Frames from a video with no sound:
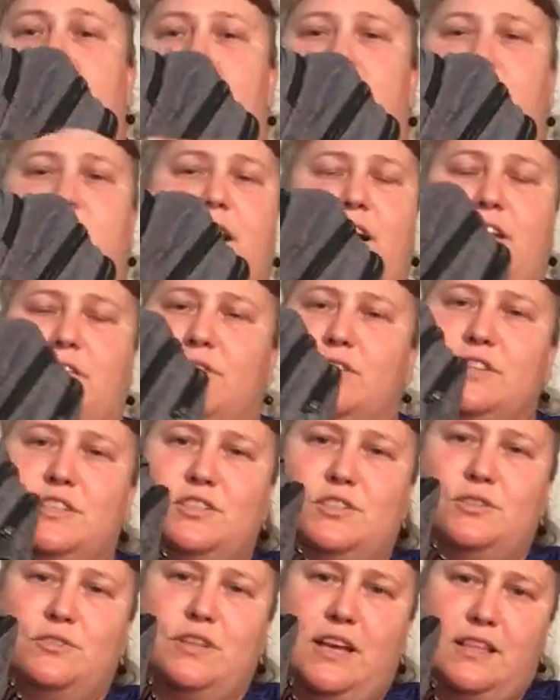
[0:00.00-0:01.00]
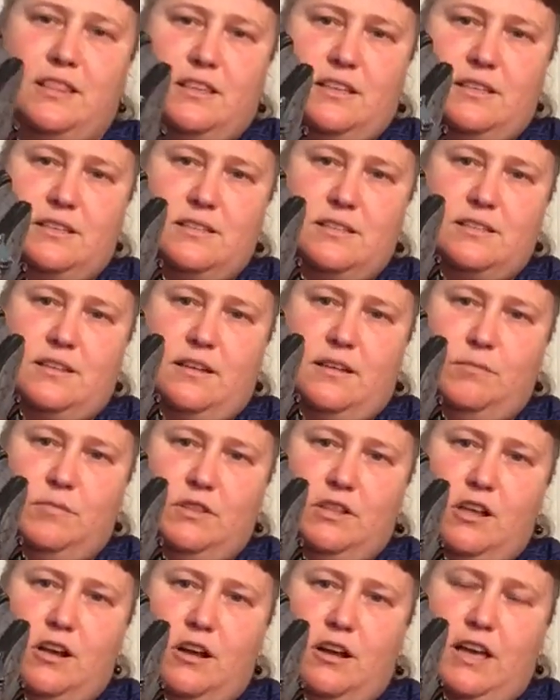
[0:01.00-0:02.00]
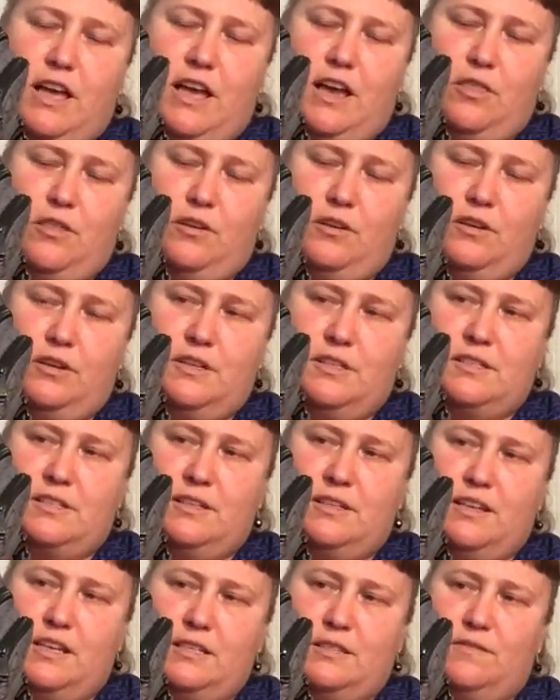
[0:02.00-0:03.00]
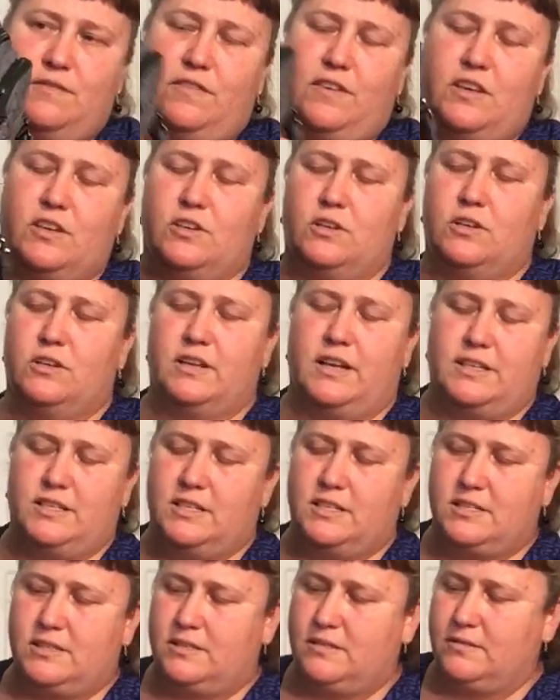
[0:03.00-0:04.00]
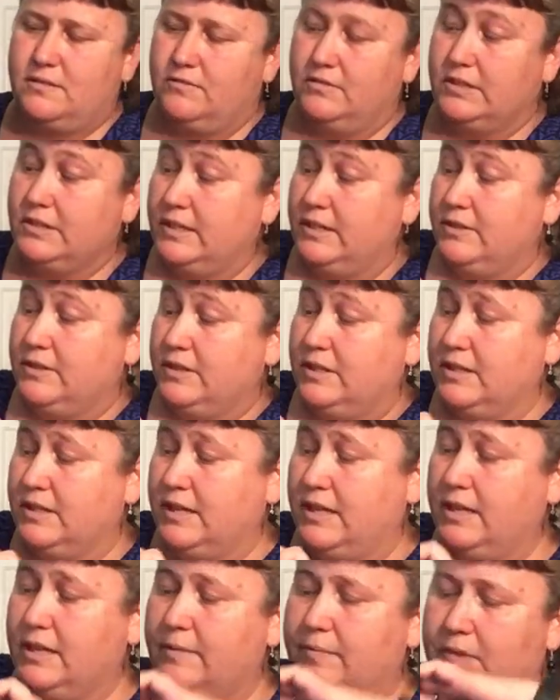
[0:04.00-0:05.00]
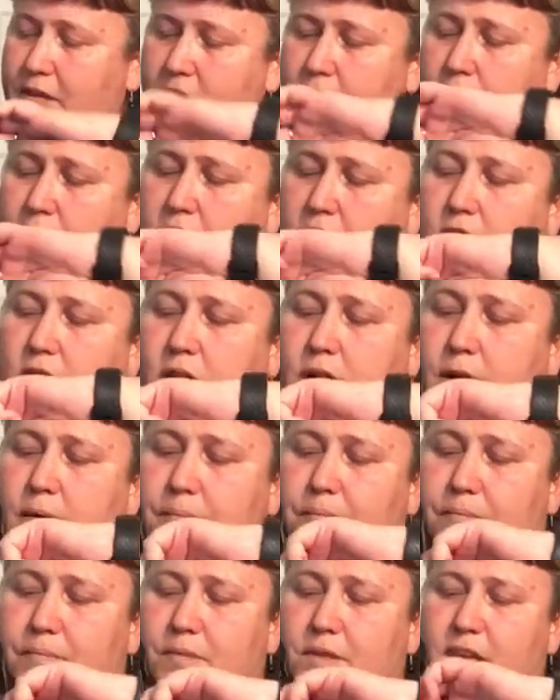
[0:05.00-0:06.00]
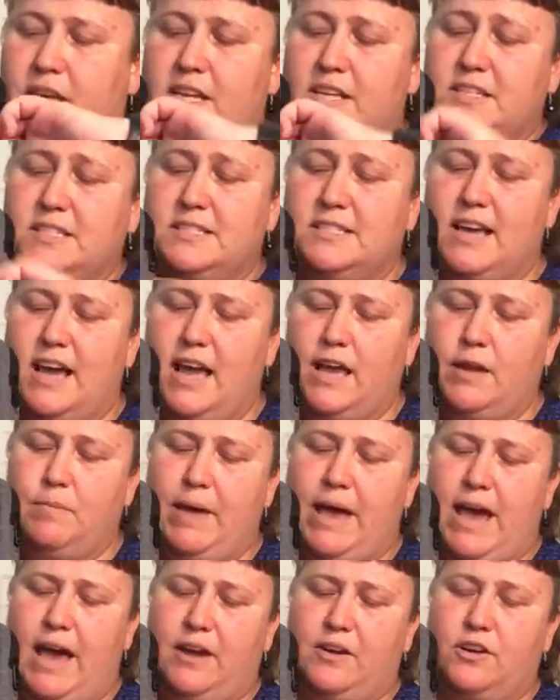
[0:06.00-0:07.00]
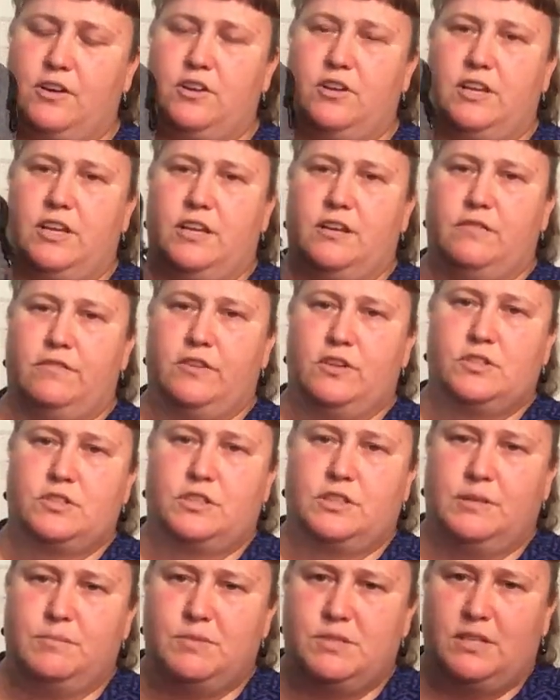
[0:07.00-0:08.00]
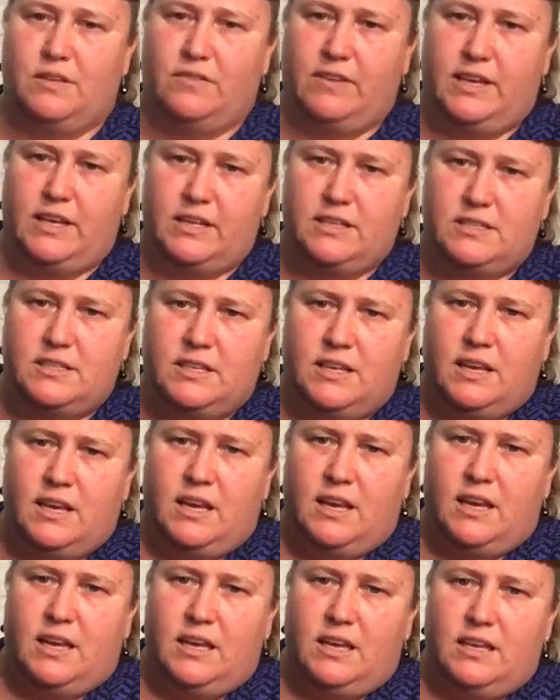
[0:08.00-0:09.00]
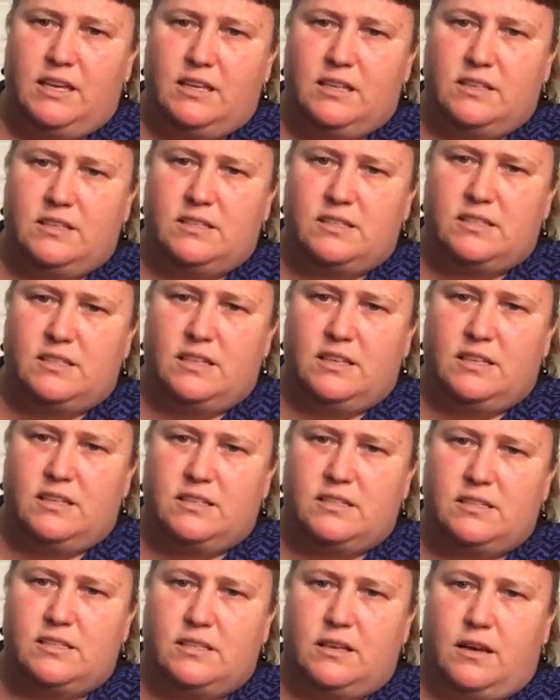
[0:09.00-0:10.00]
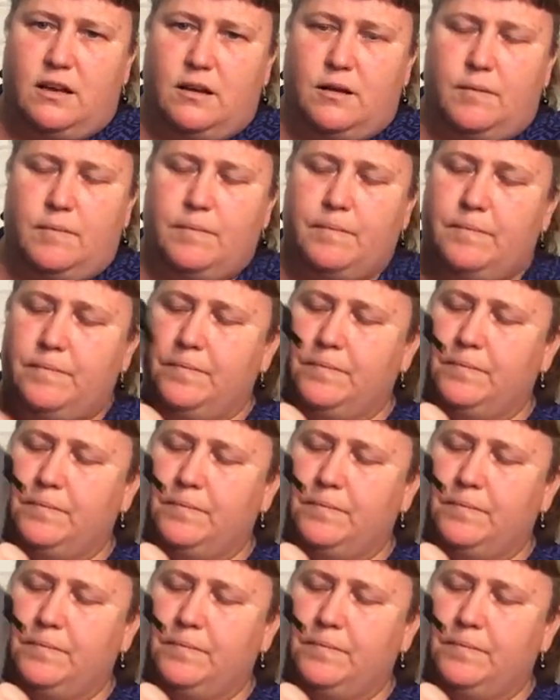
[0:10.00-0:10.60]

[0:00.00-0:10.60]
and I really do like this um, lug heather. It's a nice feel. I just really, really like it. Um, inside pattern, you get a first glimpse of it, is this um,